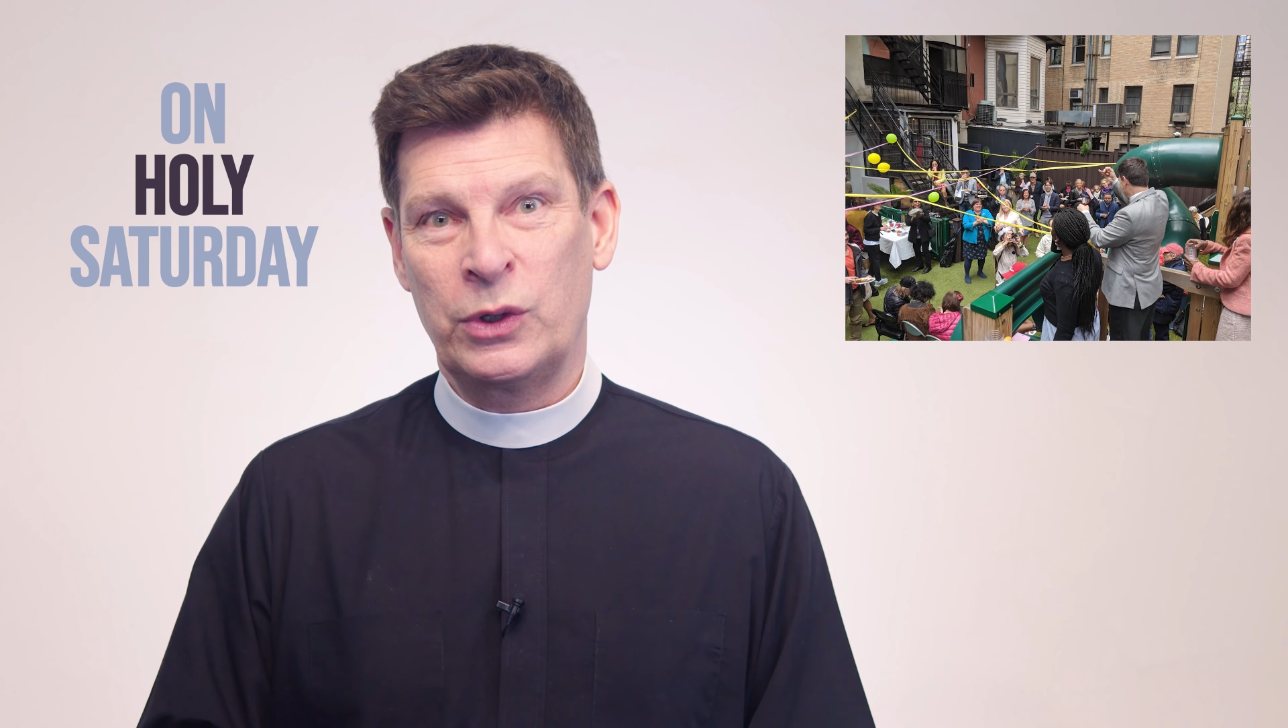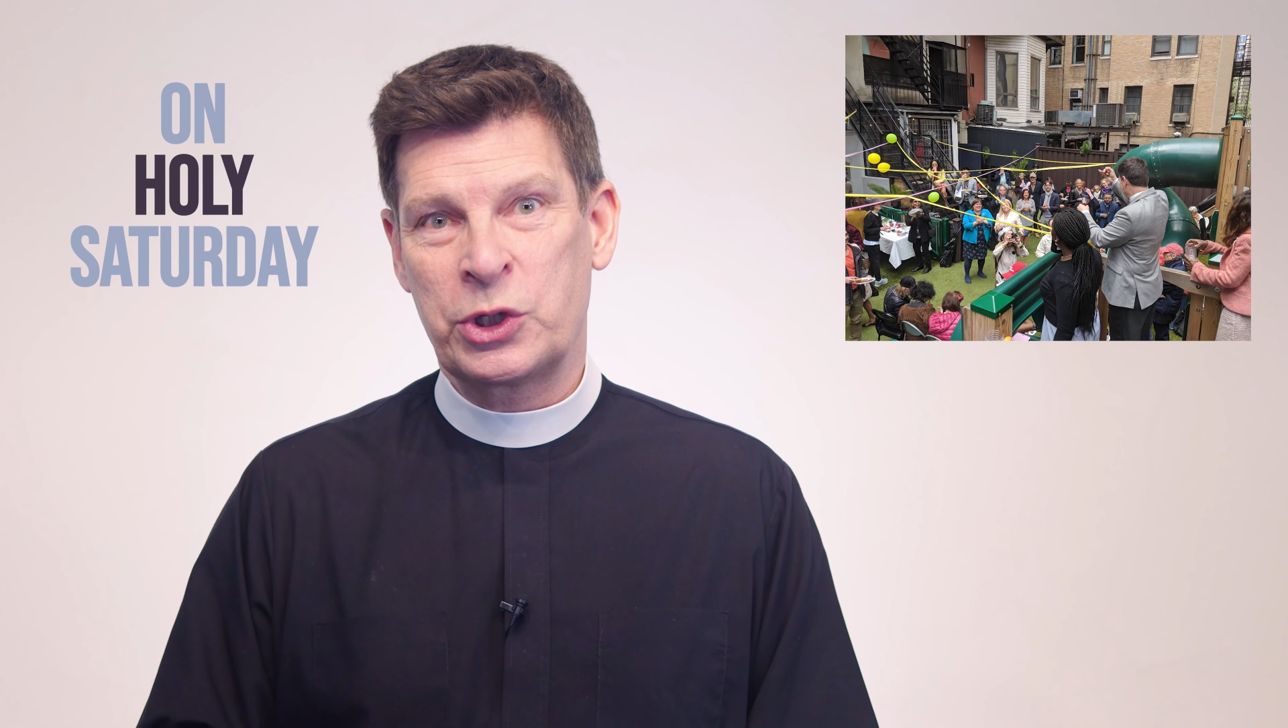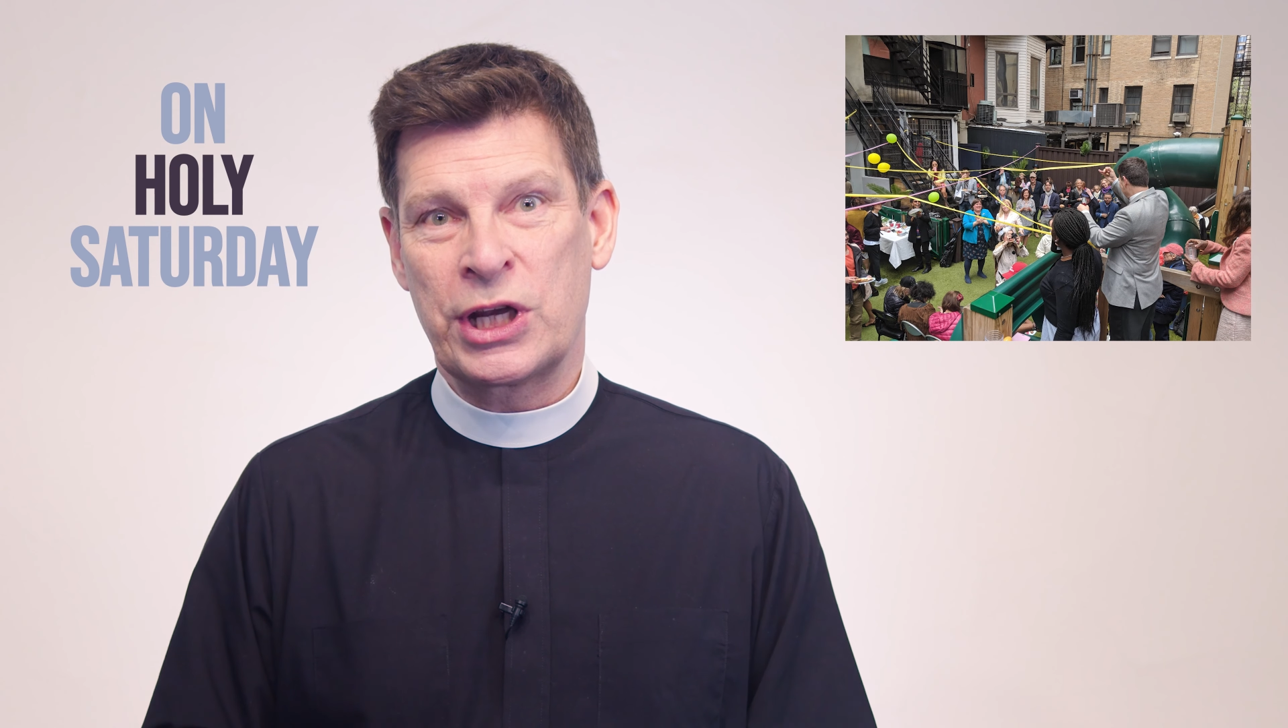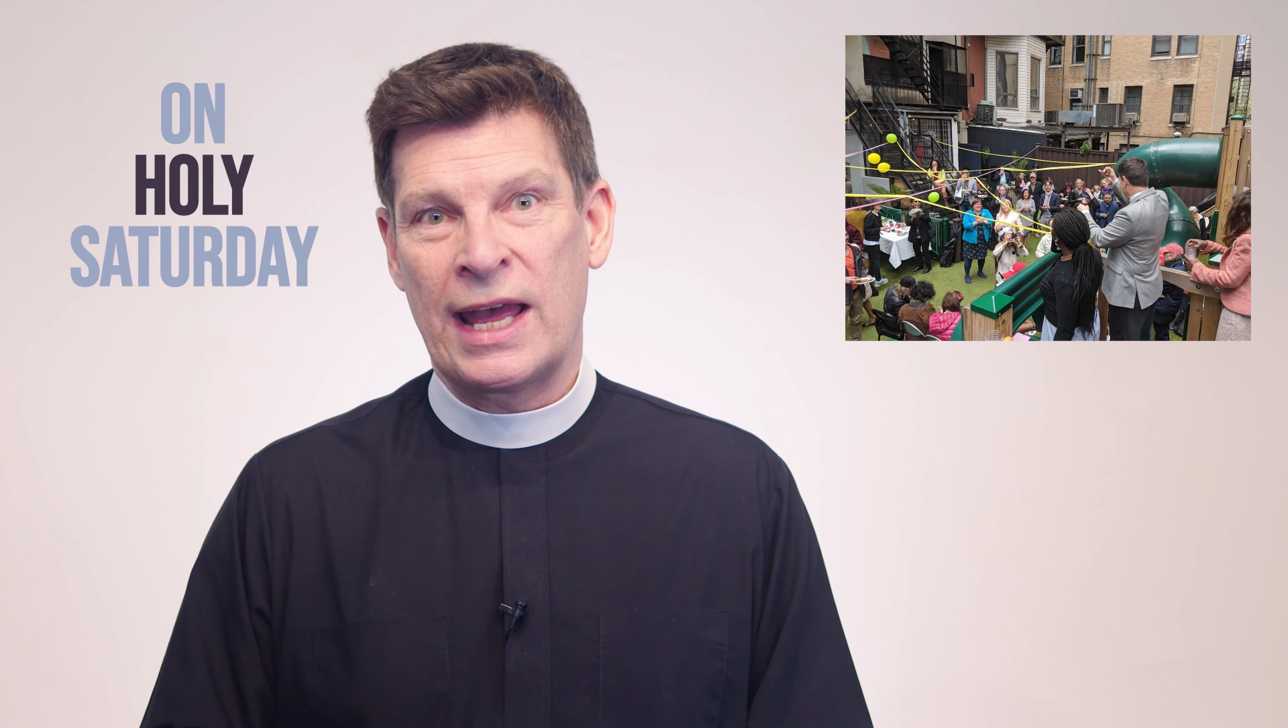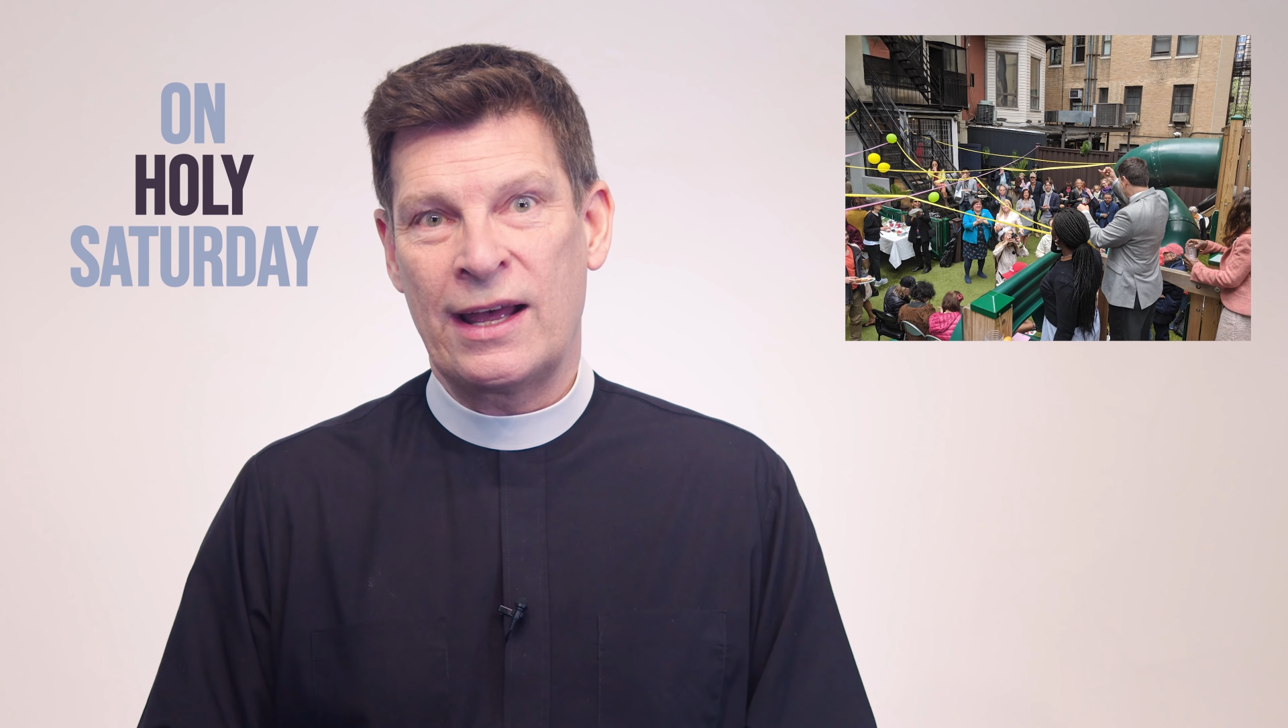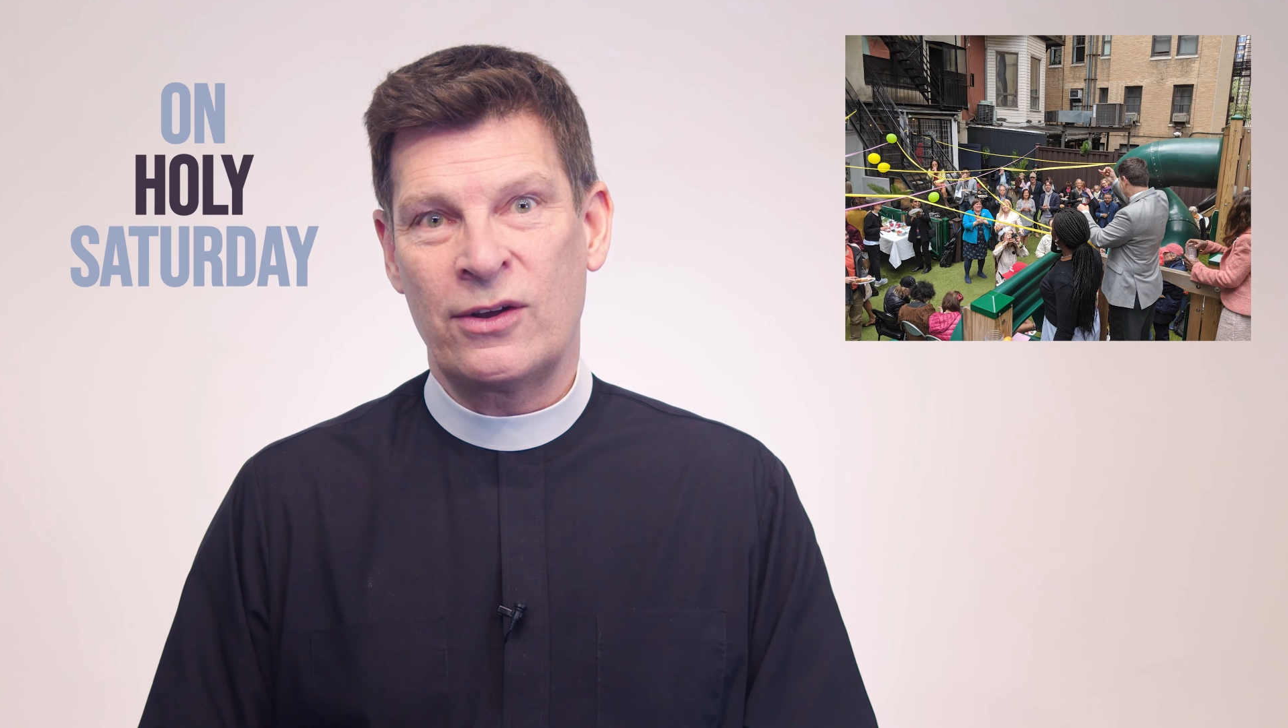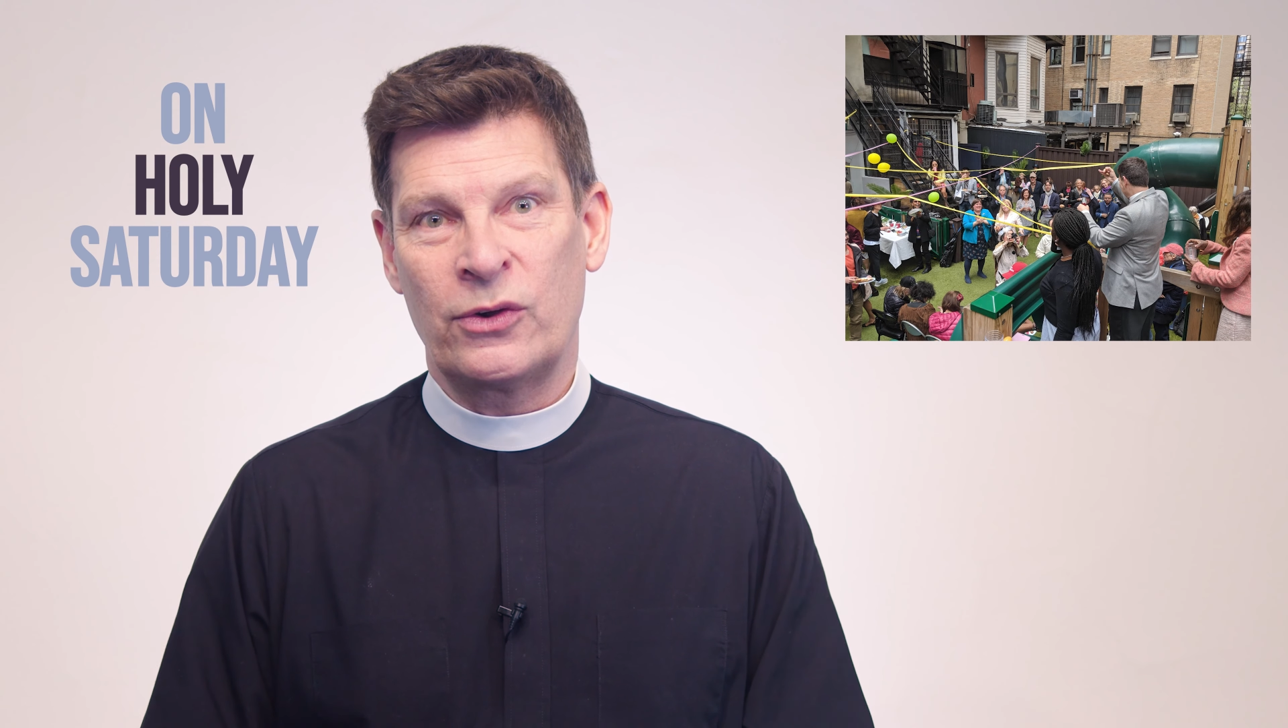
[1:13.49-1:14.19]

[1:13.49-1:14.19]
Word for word: we'll share